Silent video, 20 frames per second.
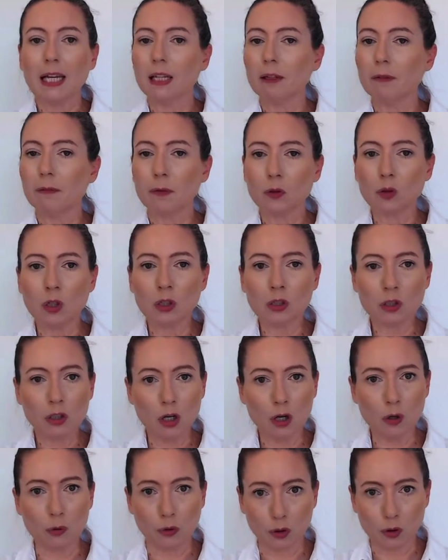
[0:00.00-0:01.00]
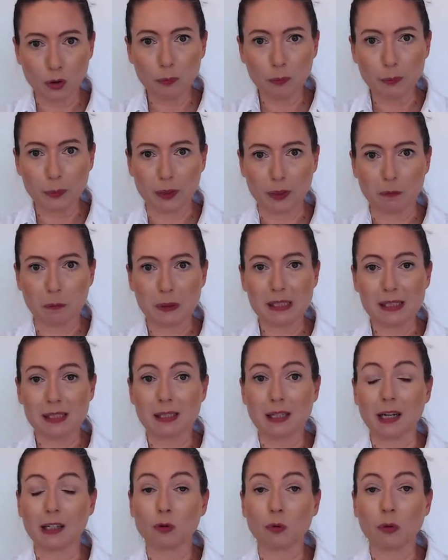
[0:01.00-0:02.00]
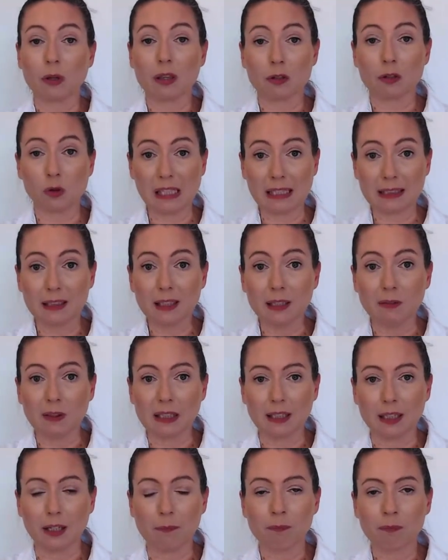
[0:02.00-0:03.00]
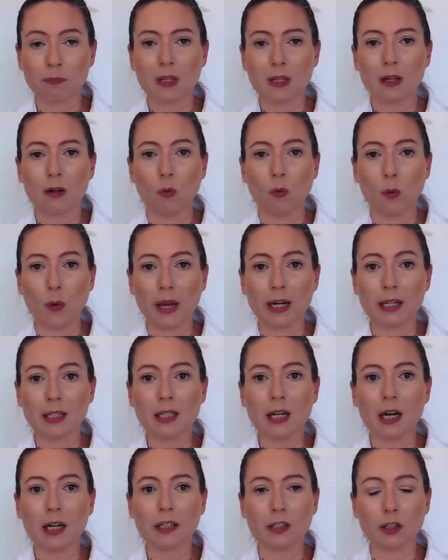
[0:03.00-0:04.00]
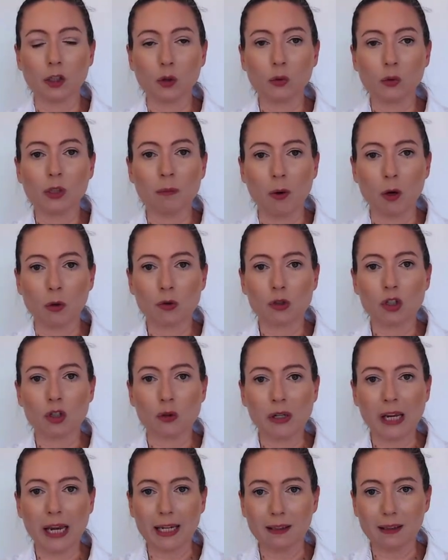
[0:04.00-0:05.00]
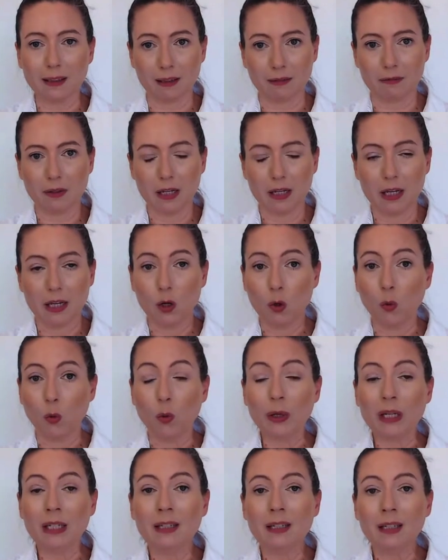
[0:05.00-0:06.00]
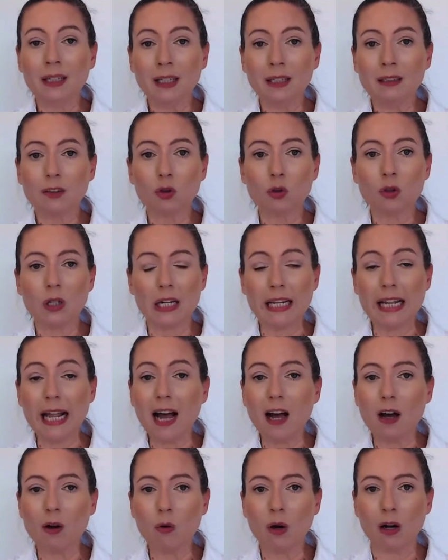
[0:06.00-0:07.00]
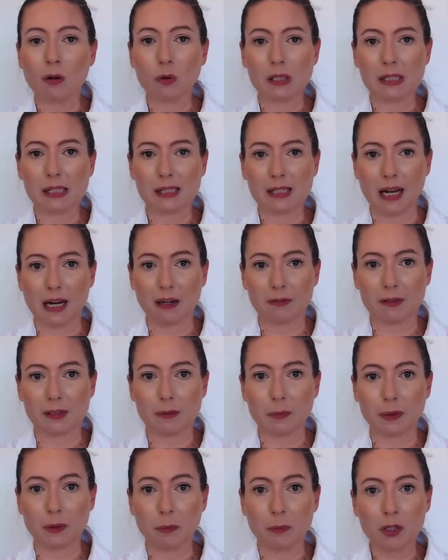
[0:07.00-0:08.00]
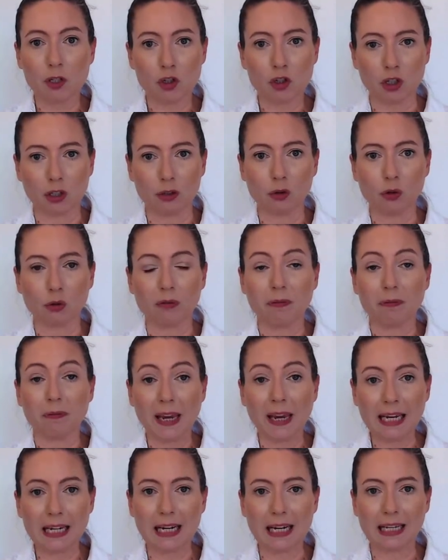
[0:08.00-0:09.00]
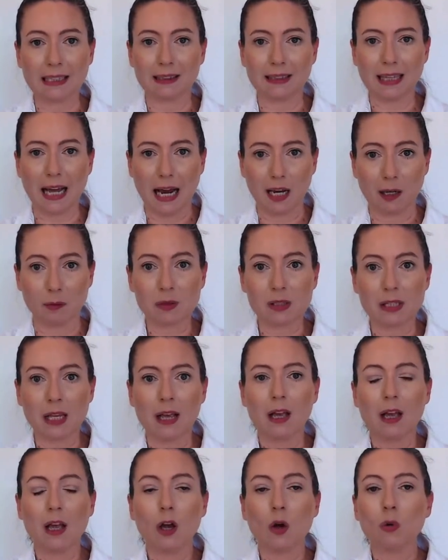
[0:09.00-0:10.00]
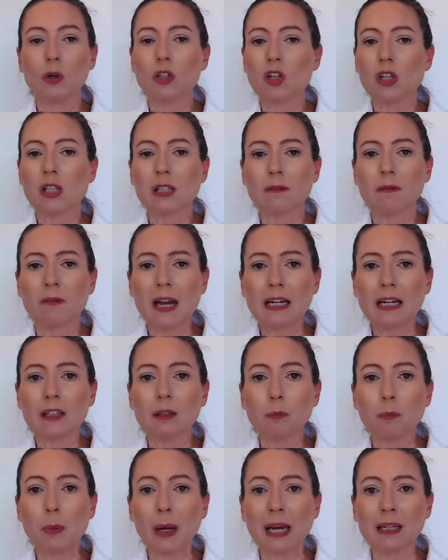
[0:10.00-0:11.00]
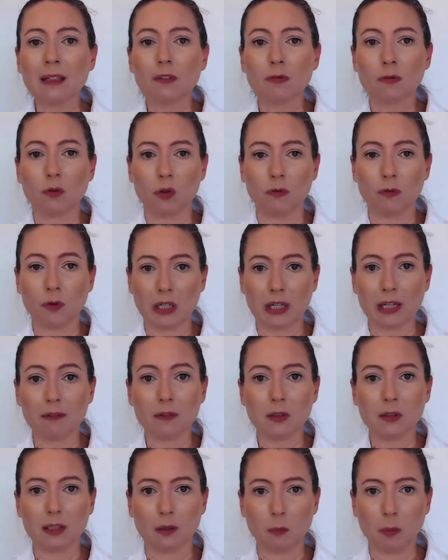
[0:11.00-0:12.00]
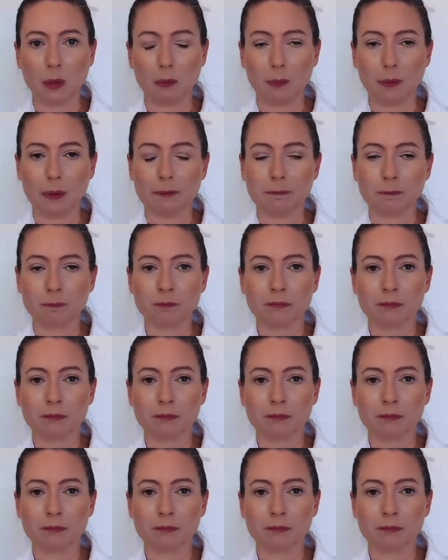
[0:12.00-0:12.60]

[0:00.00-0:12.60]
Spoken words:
If you don't know your purpose, start with creativity. Where are you the most creative? We need to allow ourselves permission to fail at times, which is very painful for gifted people.